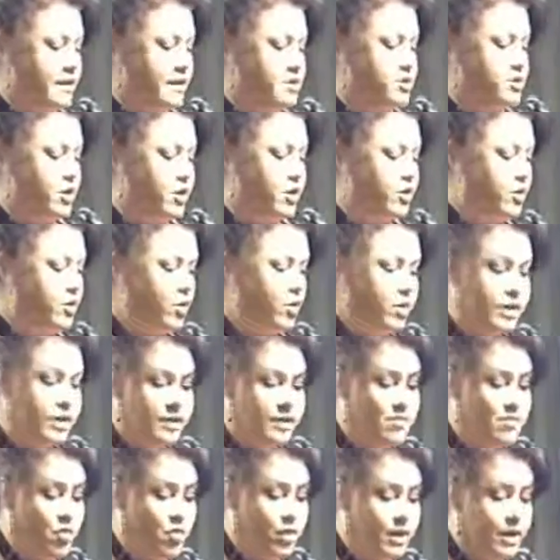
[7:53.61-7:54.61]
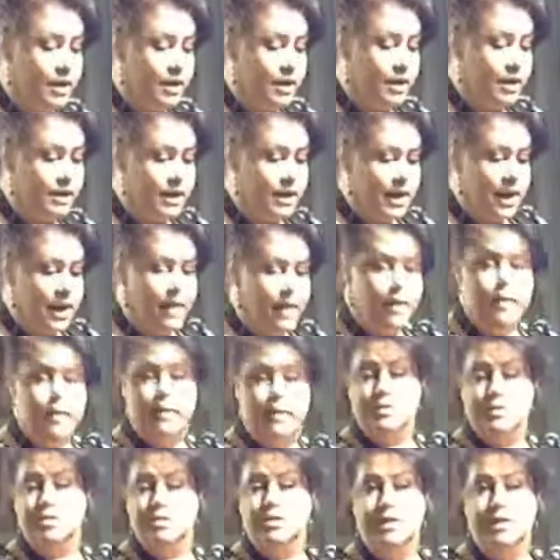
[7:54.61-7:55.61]
they started early in the morning,
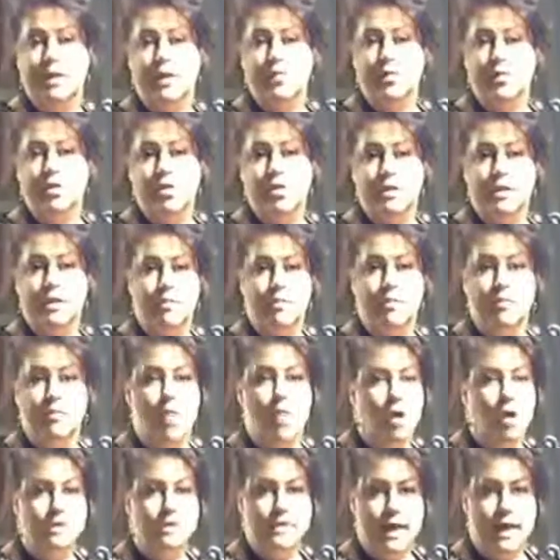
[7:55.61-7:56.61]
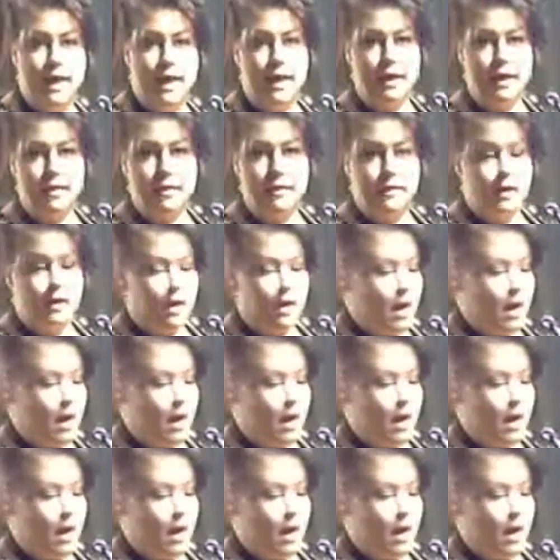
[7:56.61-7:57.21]
and they would cook them all day,